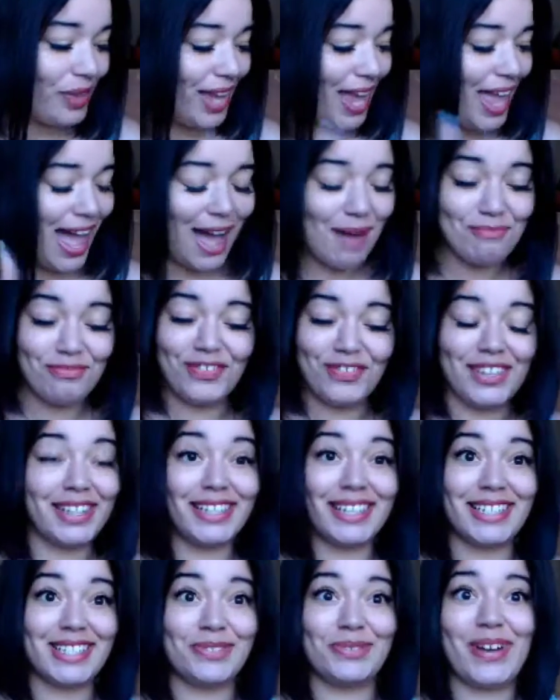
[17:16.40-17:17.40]
I'm
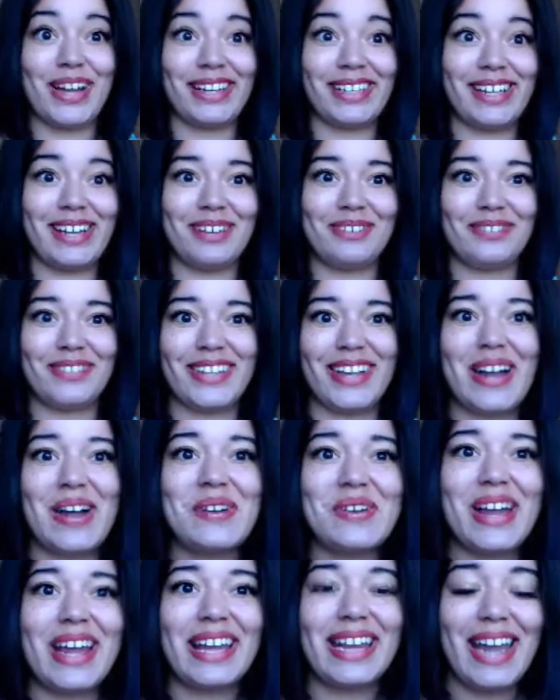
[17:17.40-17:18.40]
feeling this right now. All
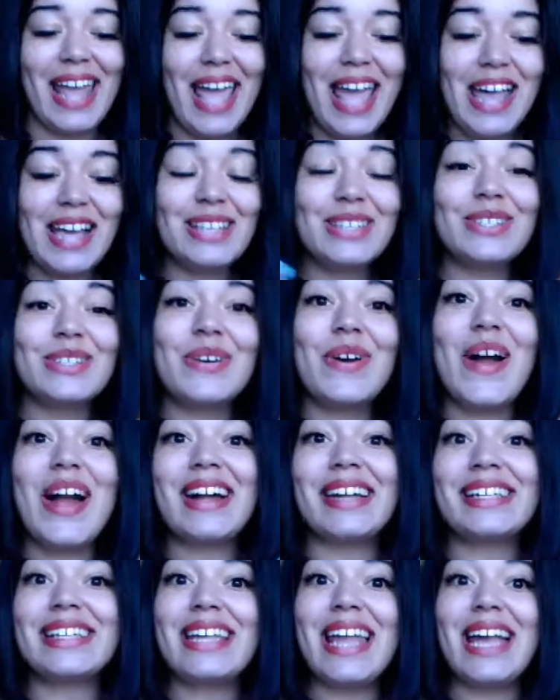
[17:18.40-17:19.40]
right. So
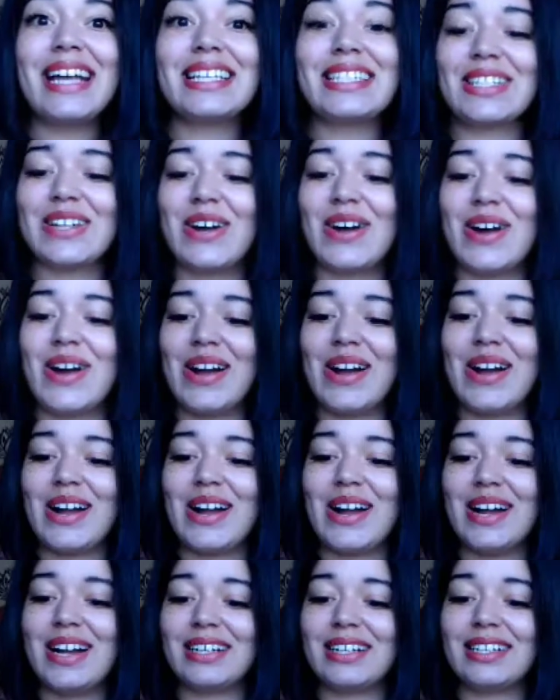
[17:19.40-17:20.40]
our next
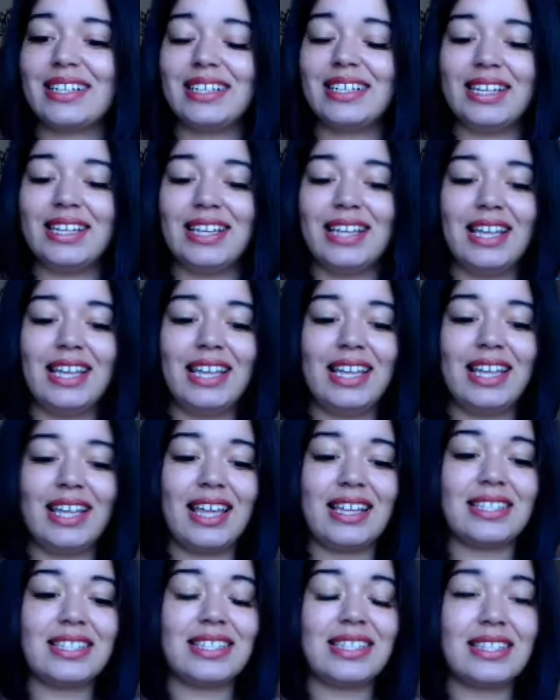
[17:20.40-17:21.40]
card
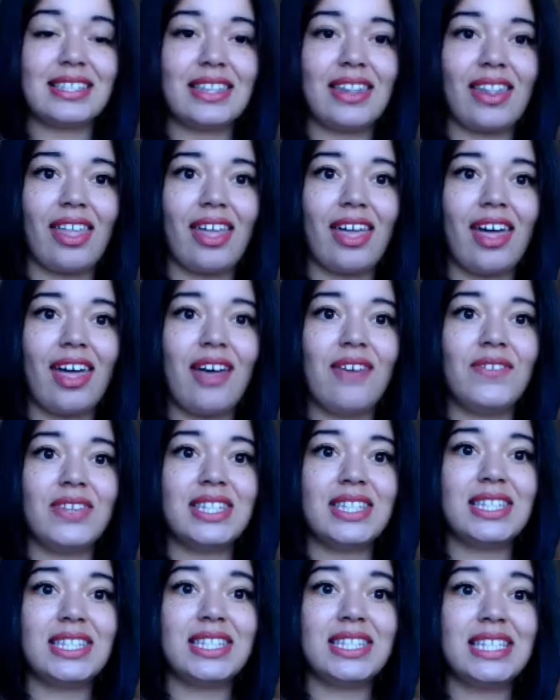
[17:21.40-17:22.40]
is
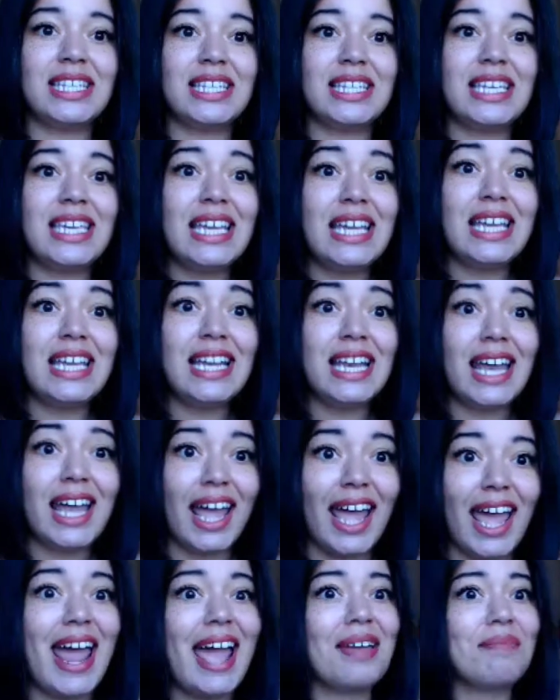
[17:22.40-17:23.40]
Cavatina, and
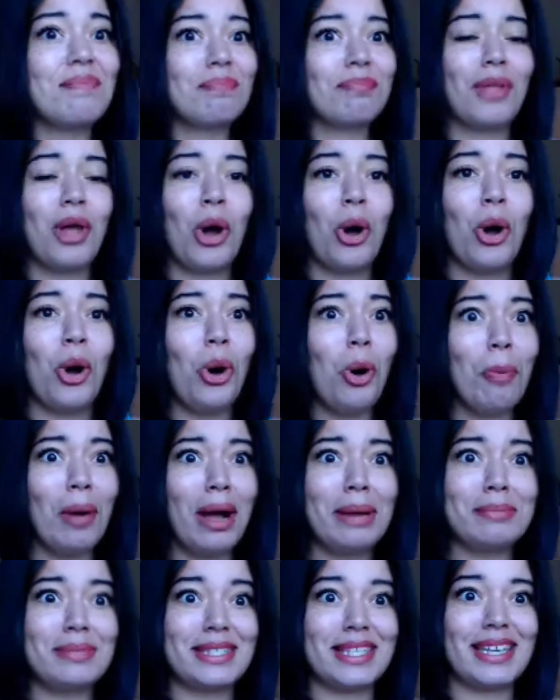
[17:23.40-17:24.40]
I hope
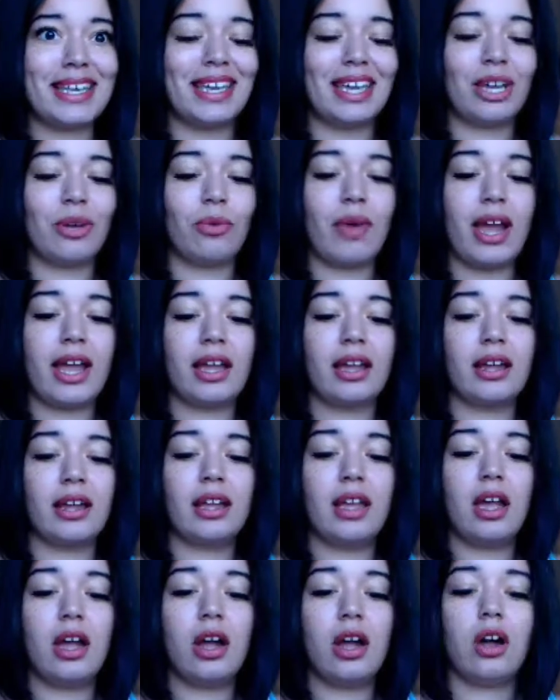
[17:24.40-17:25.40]
I'm saying it right.
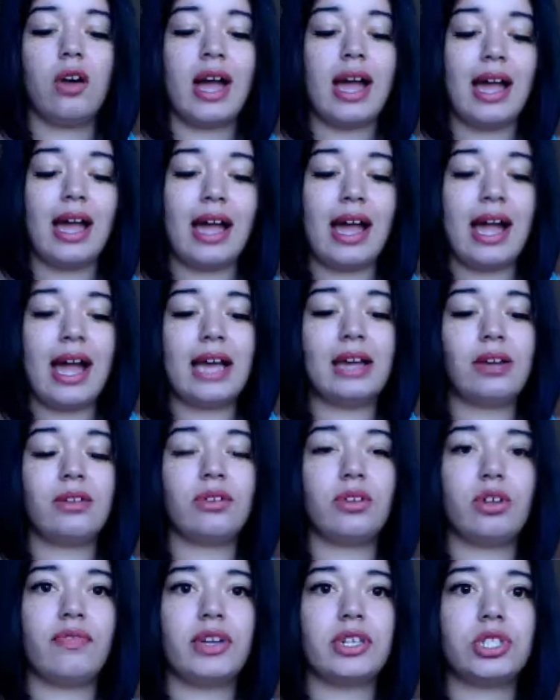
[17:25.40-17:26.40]
Oh, I don't
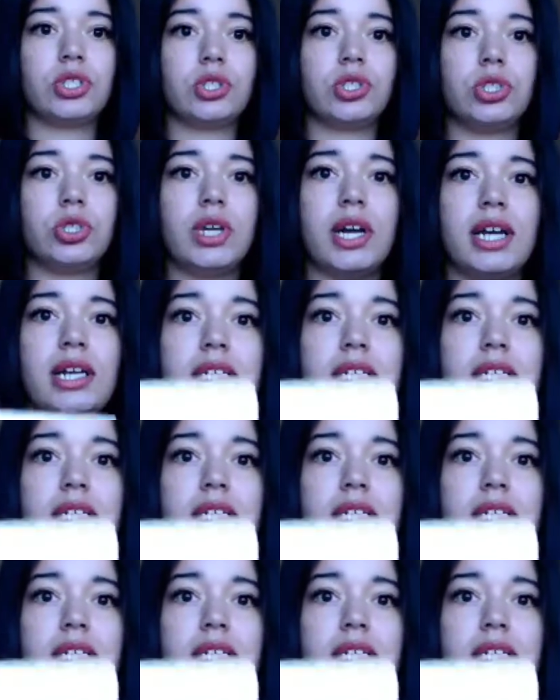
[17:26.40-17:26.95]
know if I showed you guys